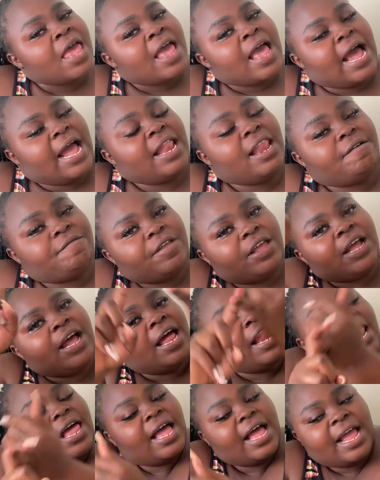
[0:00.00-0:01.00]
the
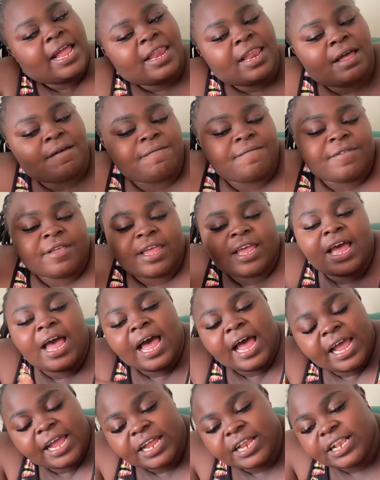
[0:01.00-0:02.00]
color. I love the
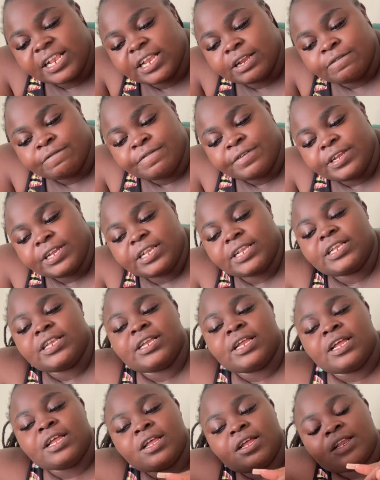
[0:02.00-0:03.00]
height of it.
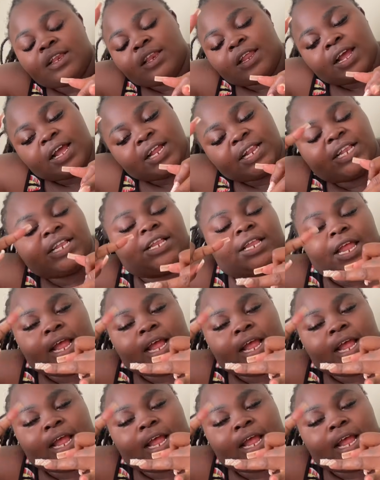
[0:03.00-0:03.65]
The height.